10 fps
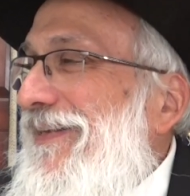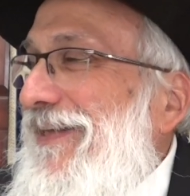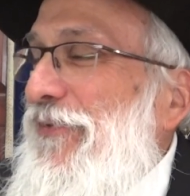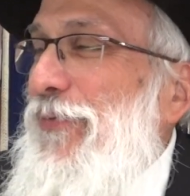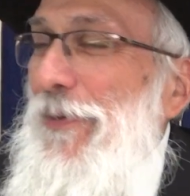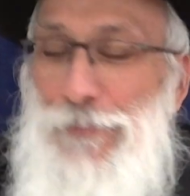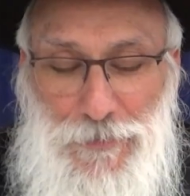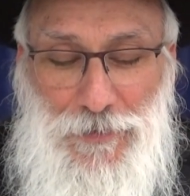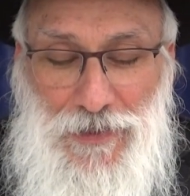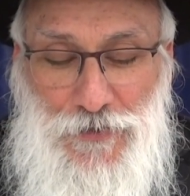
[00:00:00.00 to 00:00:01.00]
That's why
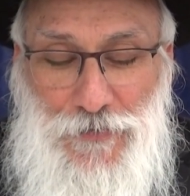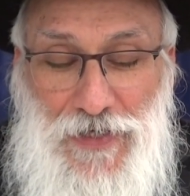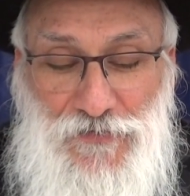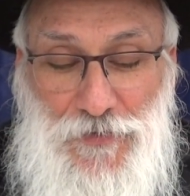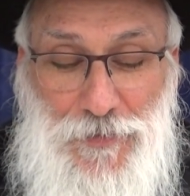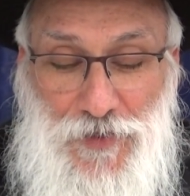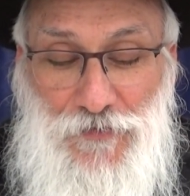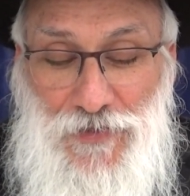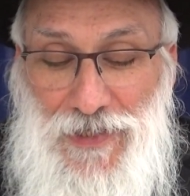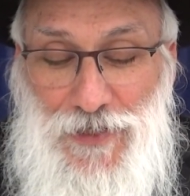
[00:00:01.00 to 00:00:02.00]
people are crazy,
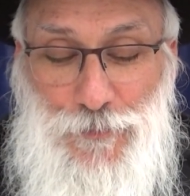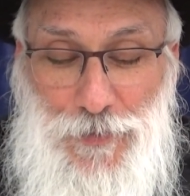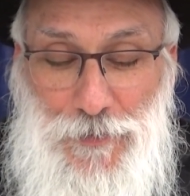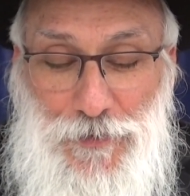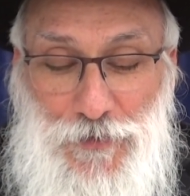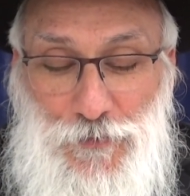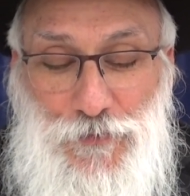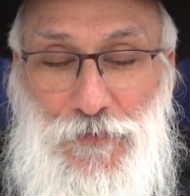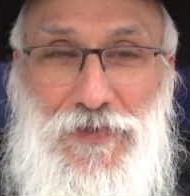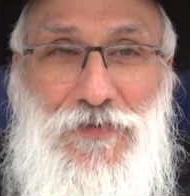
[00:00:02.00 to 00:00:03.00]
because a lot of people
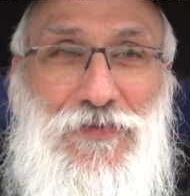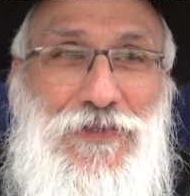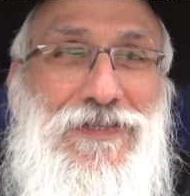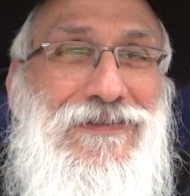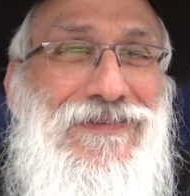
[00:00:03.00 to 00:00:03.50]
don't do things that...